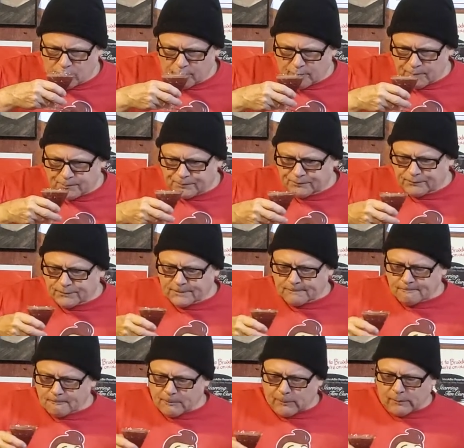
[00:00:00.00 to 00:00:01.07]

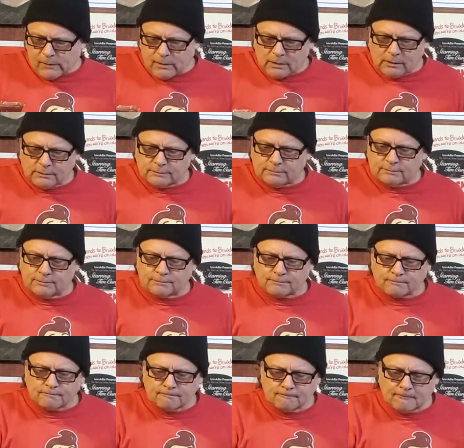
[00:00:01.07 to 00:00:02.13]

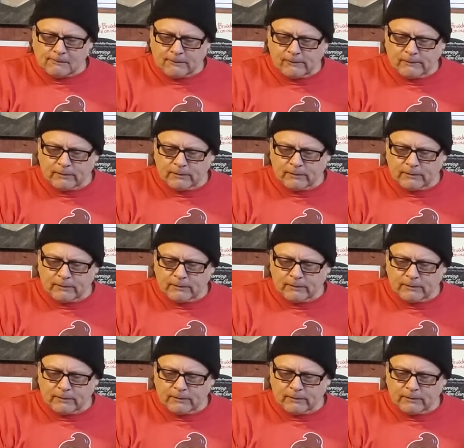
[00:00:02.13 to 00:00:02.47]
(silence)